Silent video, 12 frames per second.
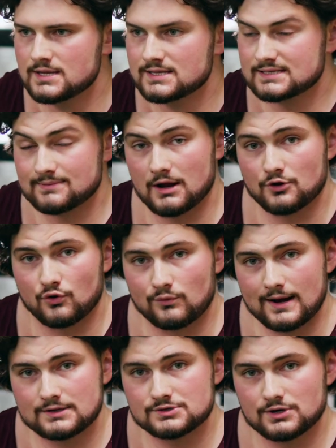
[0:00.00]
spinal
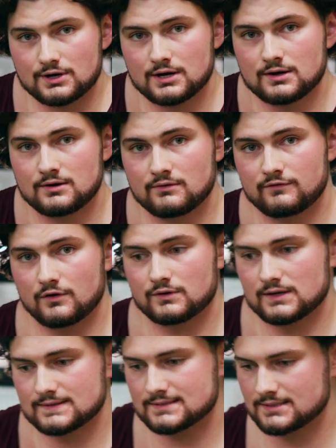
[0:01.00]
erector
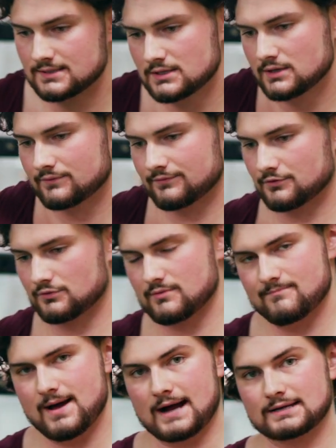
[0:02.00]
focus through the
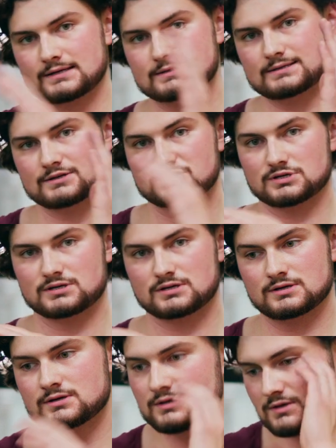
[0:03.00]
back extension
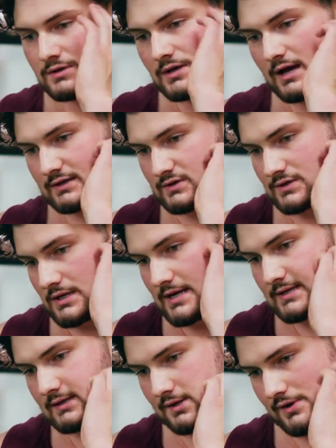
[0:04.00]

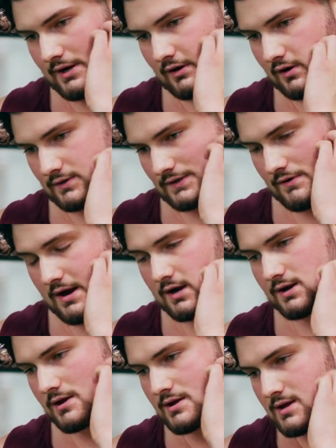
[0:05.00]
exercise. And then I could also
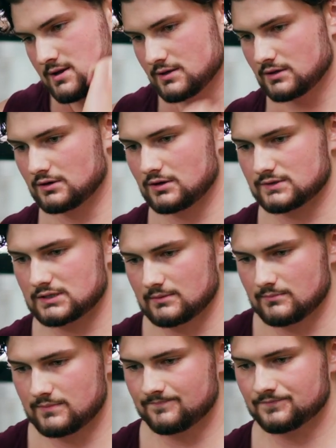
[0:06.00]
add, you know,
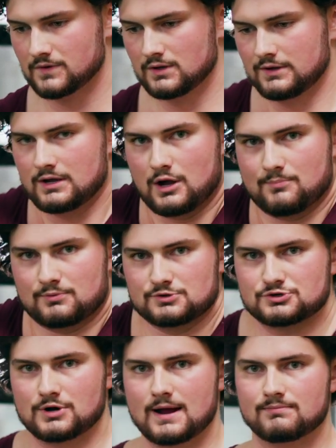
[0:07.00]
some upper
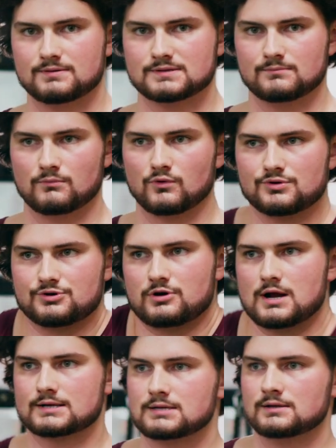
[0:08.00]
trap, some more
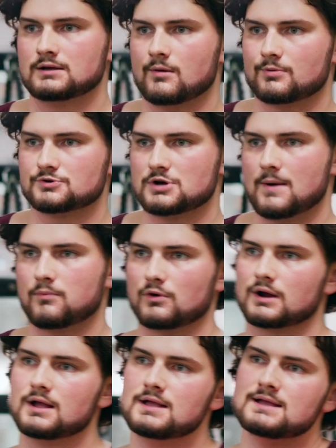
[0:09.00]
direct upper trap
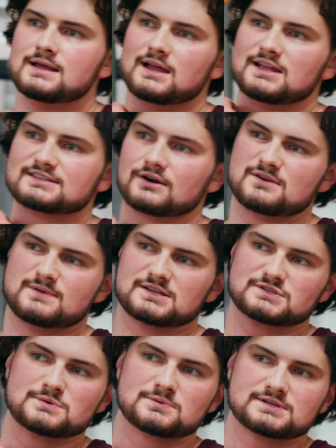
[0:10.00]
work. It's already being
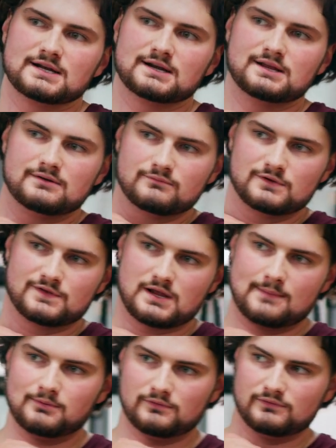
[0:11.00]
supersetted in with a
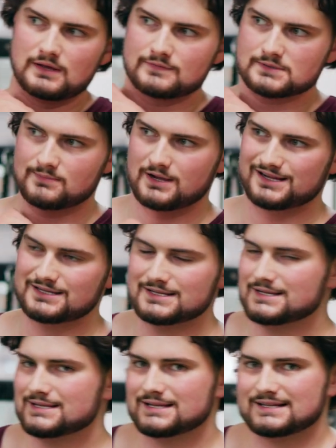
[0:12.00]
couple of lifts, but
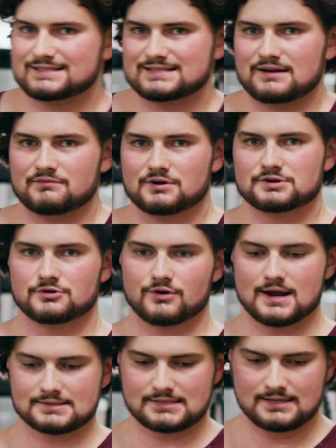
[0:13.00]
it's not very
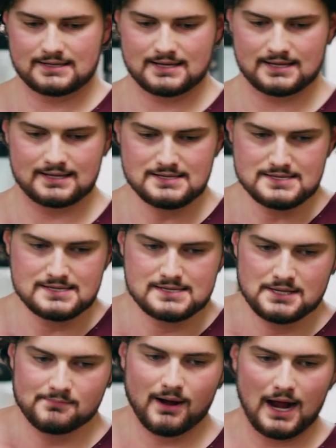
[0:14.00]
direct.
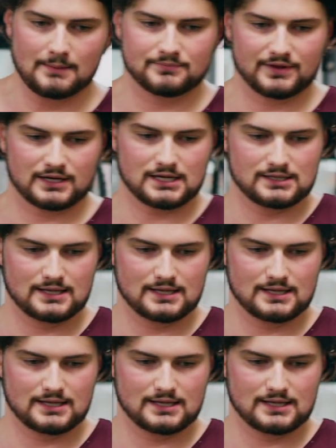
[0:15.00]
But I'm thinking